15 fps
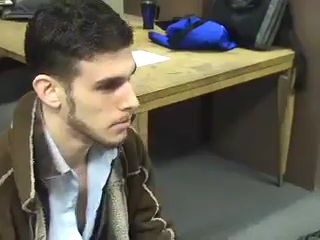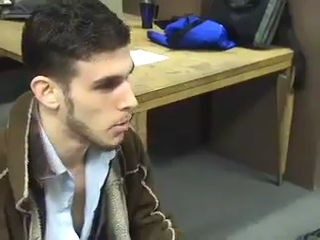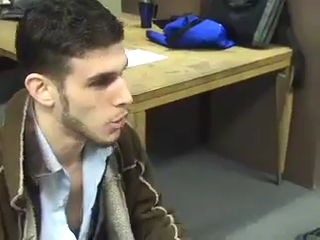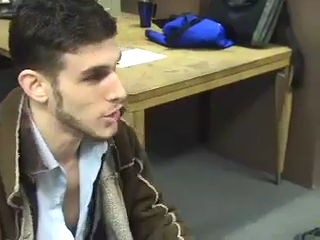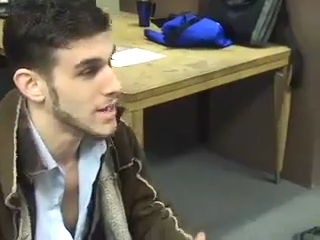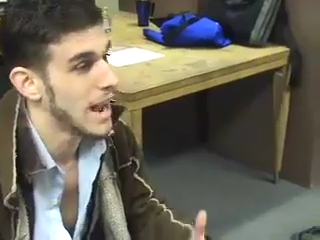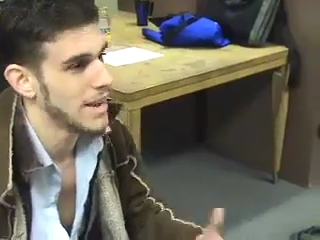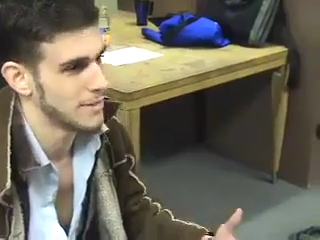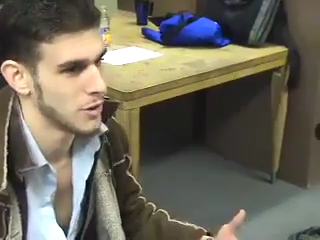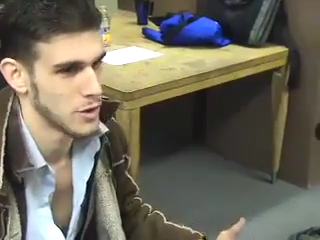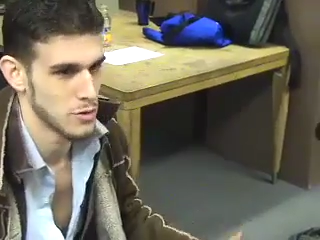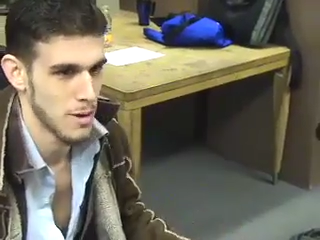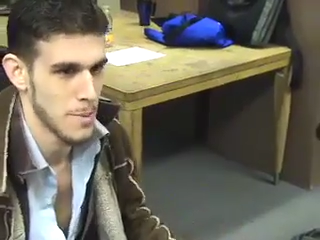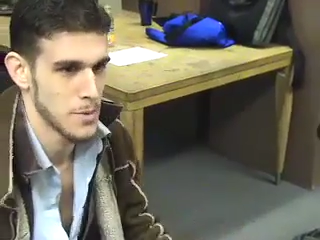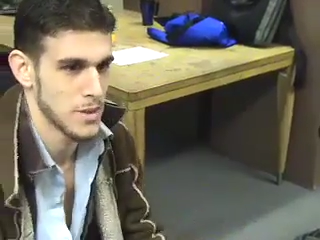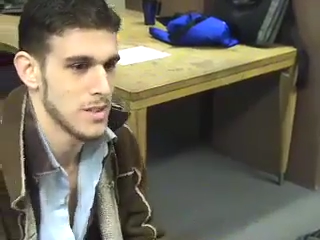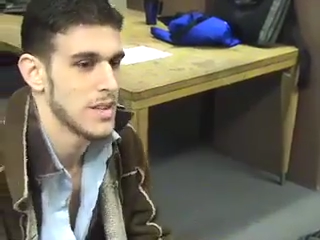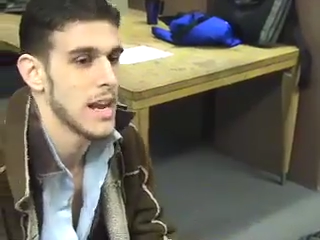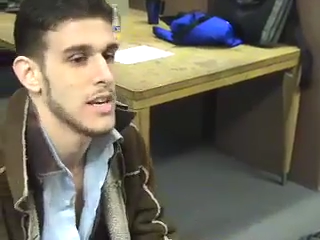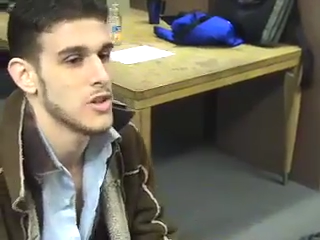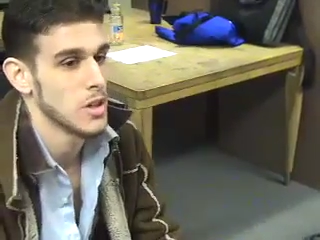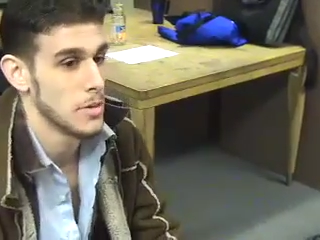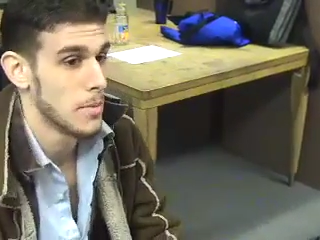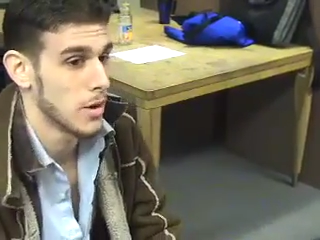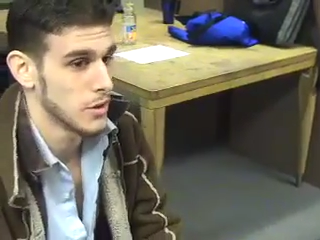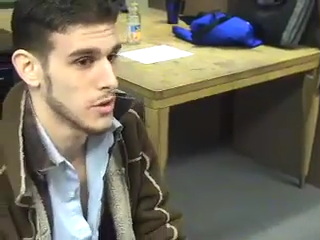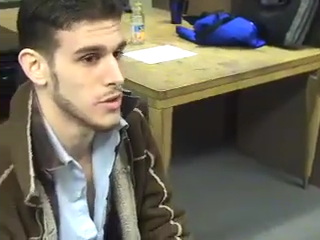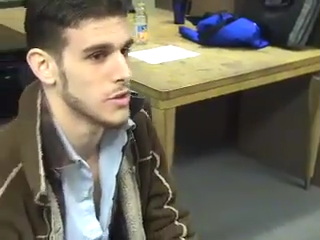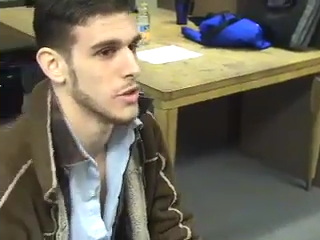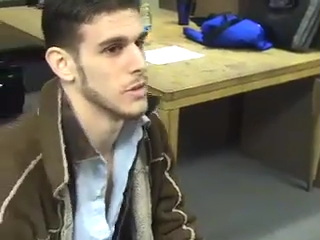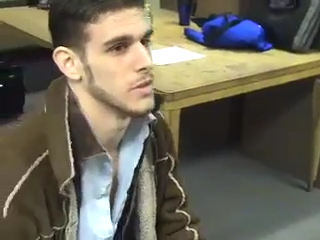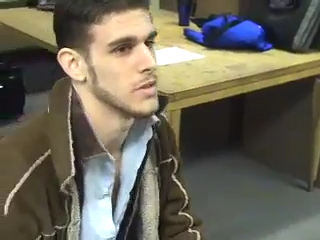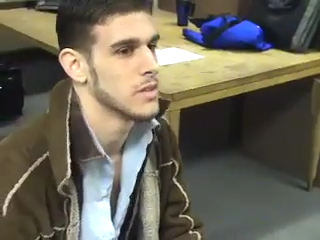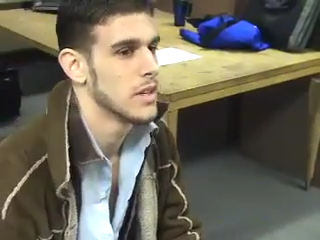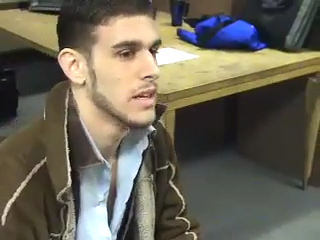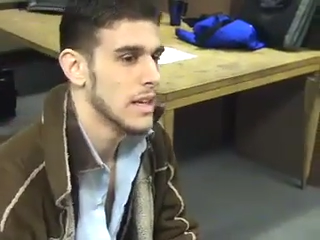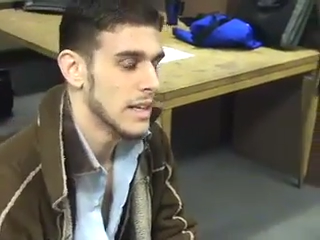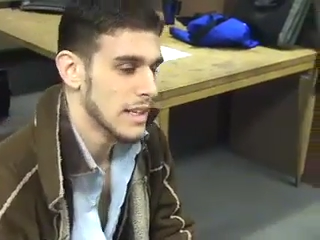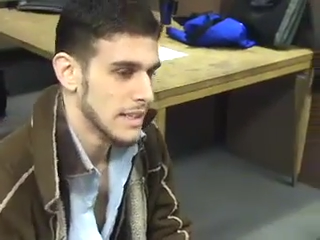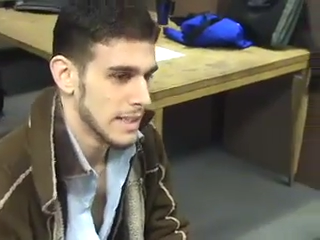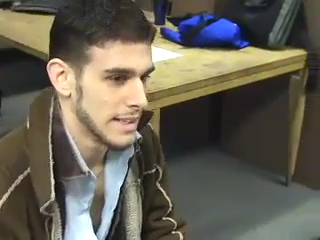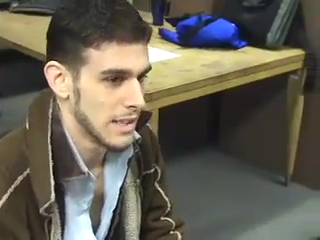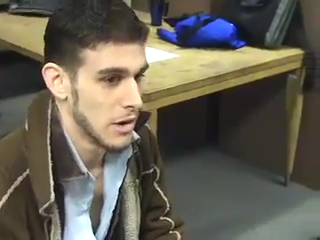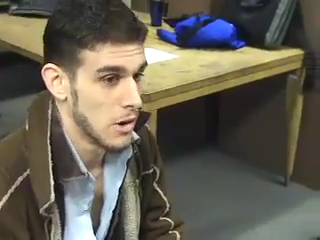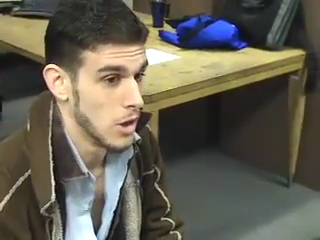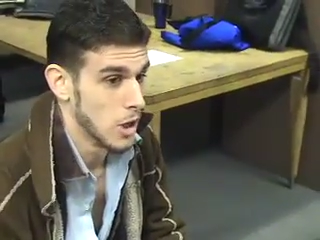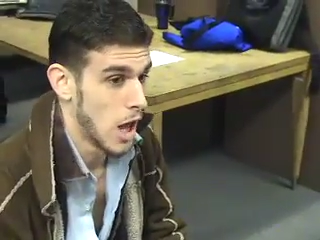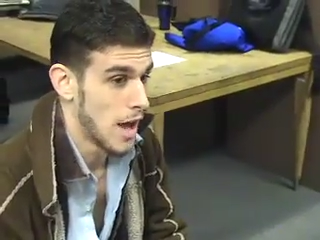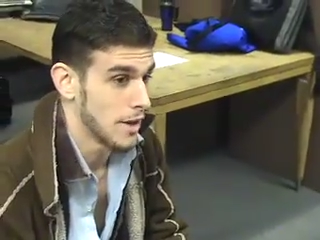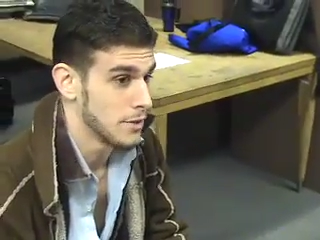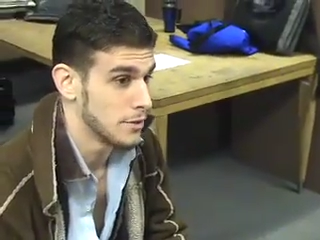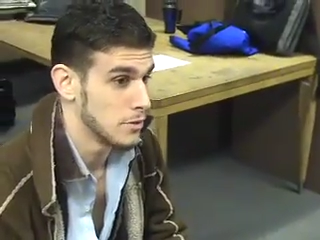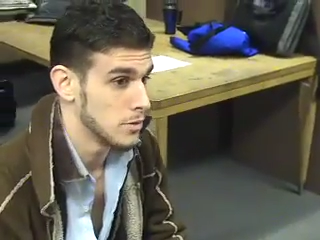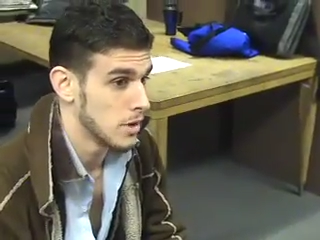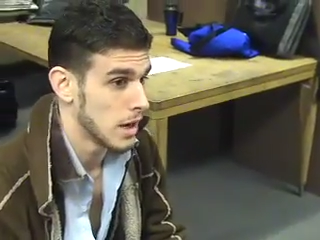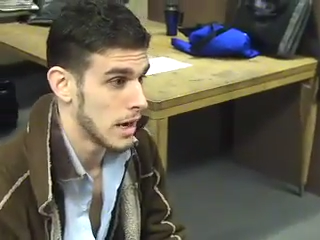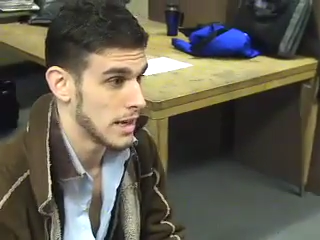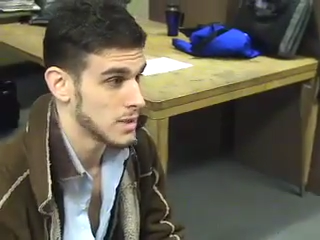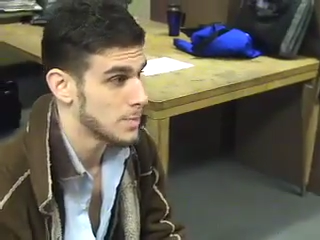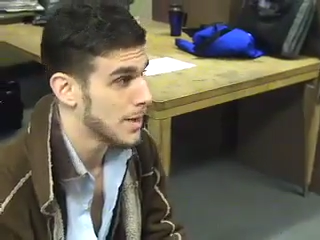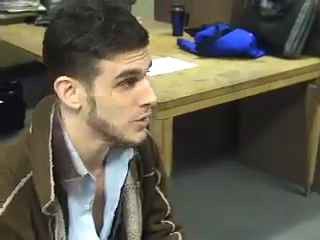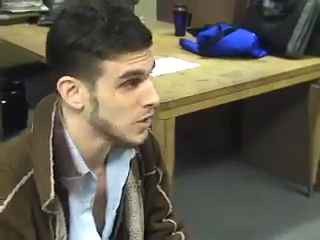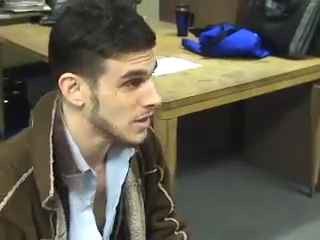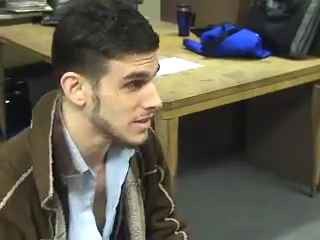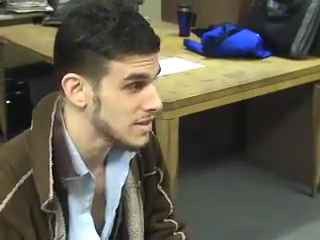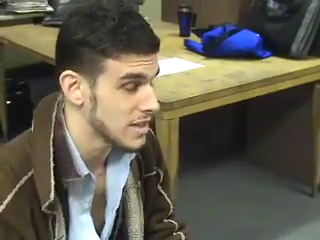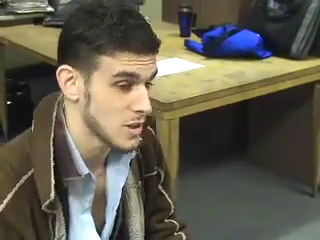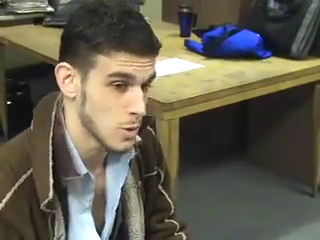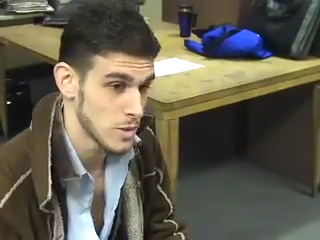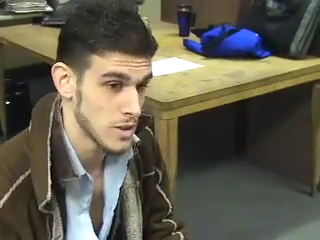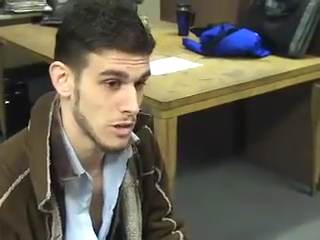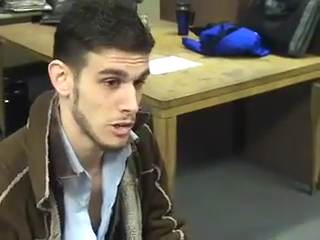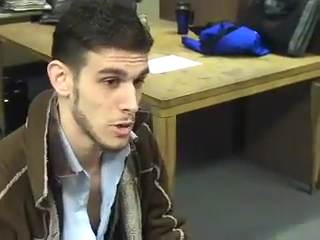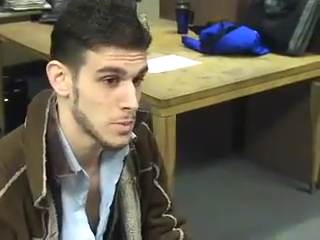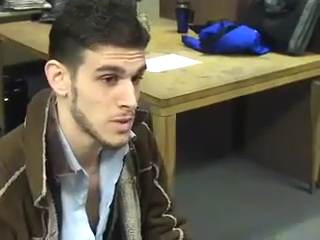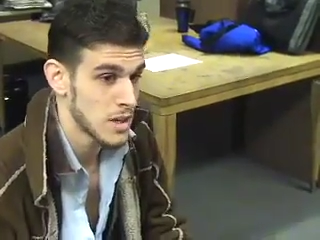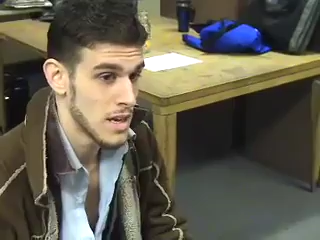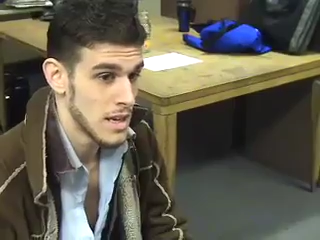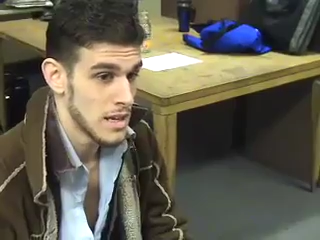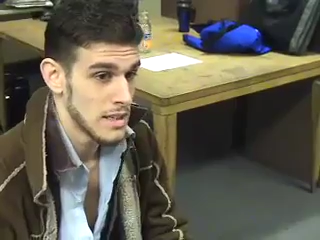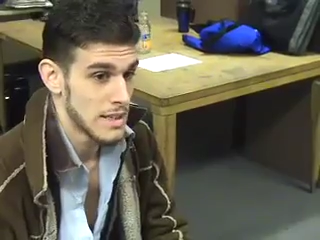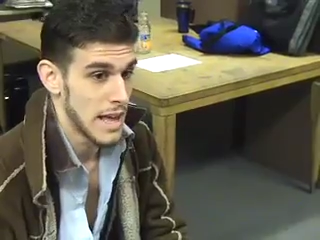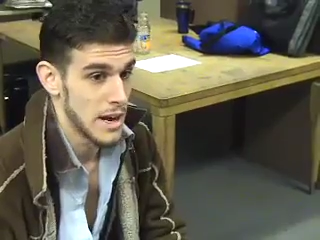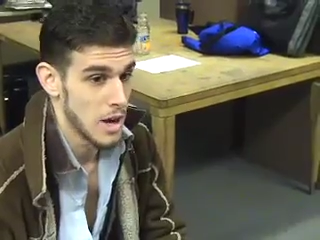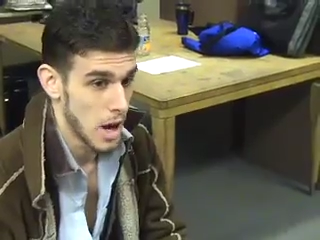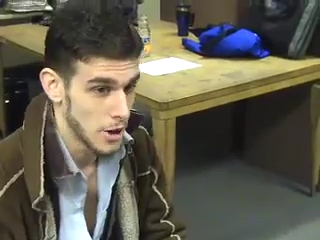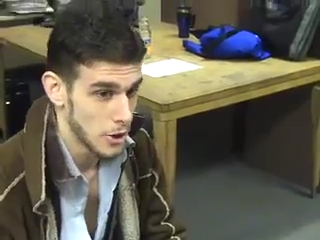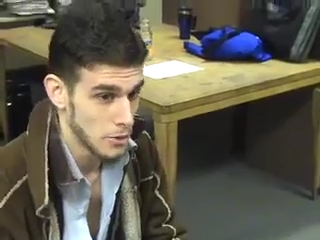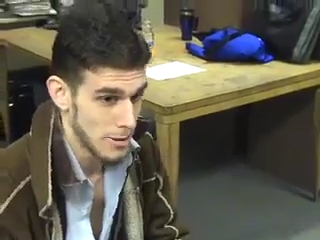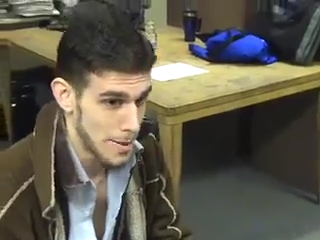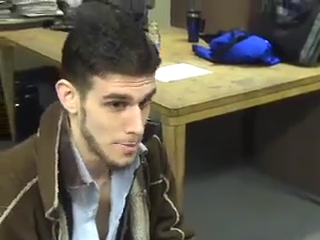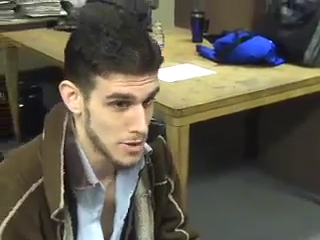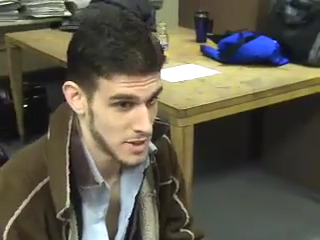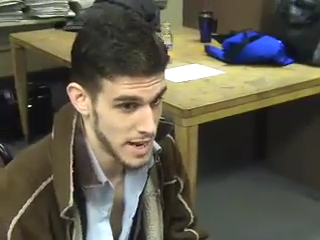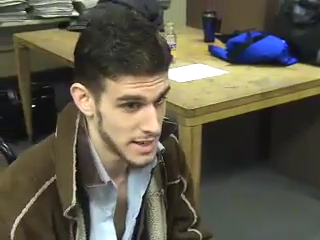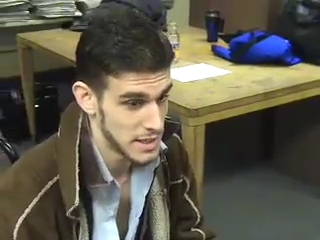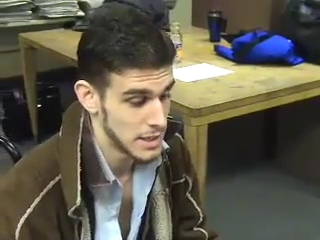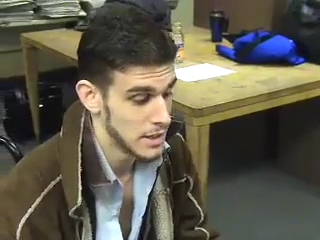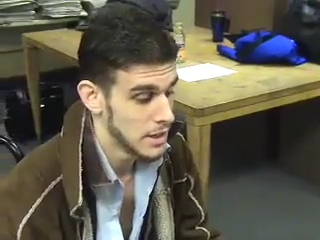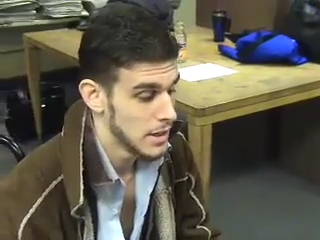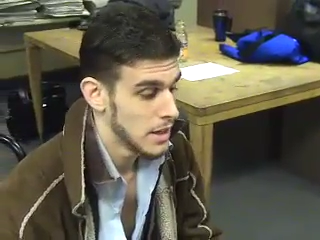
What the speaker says: more diverse representation among the students? That there are a lot of special constituency groups that are underrepresented.